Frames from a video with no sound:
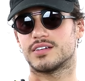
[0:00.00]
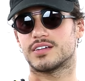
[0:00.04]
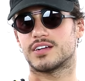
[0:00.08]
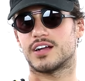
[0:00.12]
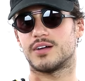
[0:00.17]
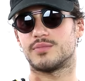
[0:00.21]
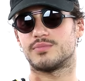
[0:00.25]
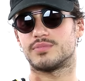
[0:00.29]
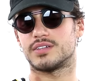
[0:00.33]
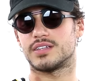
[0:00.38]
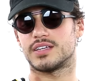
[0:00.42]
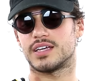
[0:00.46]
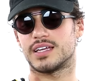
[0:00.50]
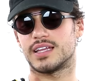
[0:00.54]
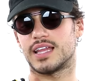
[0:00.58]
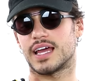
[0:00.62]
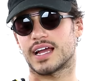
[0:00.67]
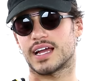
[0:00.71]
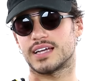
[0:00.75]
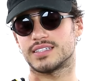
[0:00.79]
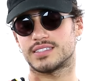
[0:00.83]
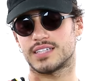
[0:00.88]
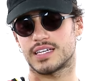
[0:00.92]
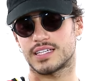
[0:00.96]
company. And
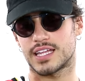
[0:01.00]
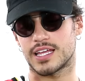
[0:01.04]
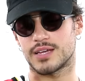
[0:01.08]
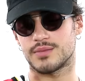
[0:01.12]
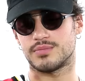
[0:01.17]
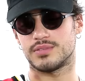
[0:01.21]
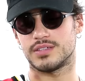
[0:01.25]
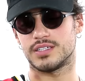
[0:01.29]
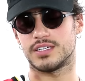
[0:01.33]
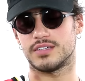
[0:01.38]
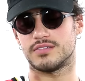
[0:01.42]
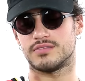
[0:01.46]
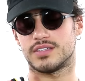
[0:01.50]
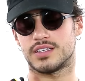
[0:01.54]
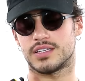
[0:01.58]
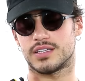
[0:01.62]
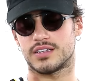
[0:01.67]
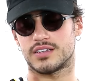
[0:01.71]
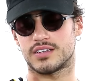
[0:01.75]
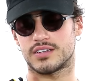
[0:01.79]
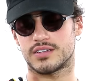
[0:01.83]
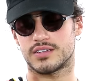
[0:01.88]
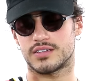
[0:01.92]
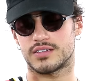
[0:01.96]
like I said, they believed
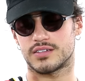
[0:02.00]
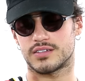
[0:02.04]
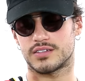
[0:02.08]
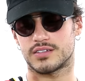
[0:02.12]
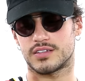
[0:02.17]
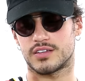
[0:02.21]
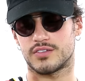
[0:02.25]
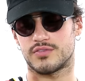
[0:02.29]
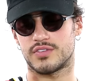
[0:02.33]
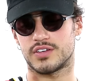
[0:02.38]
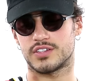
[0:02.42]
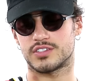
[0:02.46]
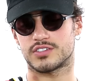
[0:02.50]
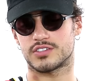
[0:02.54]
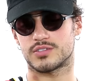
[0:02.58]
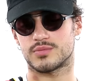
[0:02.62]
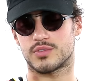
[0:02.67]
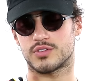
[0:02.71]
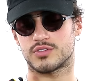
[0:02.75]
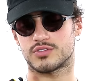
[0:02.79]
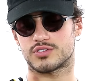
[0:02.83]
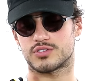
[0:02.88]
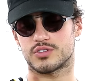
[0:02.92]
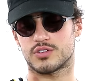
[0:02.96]
in the vision the
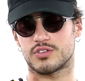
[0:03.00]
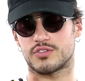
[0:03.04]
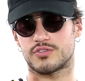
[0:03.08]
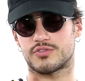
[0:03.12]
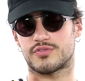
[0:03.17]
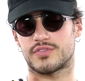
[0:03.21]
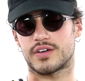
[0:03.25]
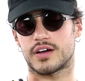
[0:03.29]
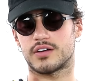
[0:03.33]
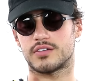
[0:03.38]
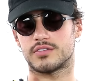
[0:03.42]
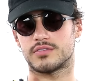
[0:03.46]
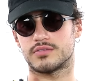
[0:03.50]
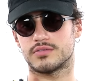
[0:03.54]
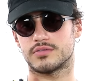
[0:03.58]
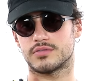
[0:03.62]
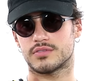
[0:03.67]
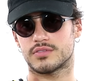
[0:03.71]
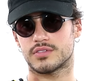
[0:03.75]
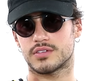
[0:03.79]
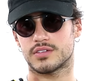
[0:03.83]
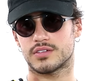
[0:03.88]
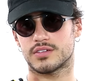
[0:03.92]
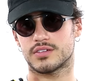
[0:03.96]
most, so it felt.
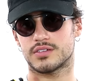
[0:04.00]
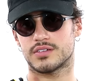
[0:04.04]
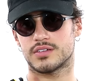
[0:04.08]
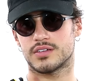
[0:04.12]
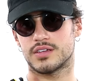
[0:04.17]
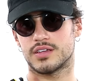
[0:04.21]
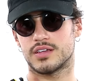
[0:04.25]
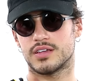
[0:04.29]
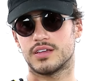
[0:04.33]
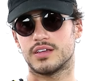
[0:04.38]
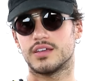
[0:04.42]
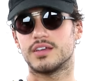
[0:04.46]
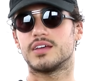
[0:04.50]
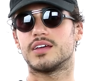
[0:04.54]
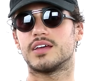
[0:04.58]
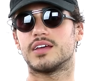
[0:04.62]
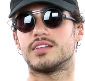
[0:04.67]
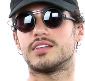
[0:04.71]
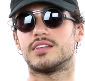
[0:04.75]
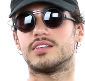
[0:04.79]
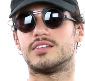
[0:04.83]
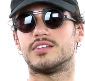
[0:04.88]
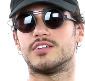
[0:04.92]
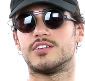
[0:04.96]

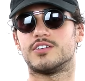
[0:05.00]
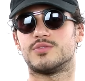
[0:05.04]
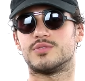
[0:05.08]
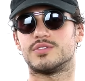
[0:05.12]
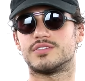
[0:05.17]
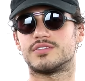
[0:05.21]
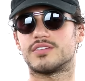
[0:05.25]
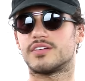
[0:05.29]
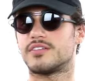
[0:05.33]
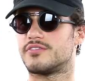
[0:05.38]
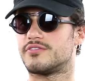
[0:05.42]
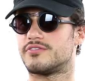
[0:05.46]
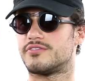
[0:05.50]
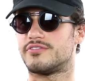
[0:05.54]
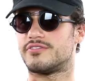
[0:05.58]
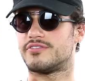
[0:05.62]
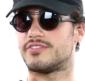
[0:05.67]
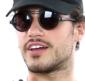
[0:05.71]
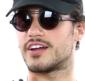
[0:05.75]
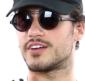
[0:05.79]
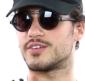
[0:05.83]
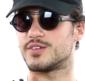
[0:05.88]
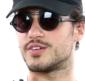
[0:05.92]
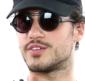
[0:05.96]
And the deal was
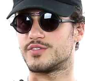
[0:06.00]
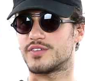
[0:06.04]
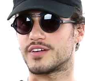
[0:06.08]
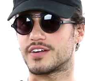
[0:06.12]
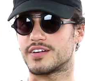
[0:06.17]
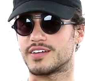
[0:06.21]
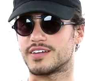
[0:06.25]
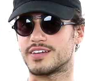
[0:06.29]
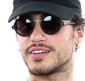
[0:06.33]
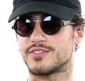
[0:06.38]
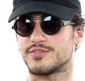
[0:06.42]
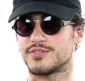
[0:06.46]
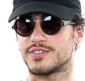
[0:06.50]
very, very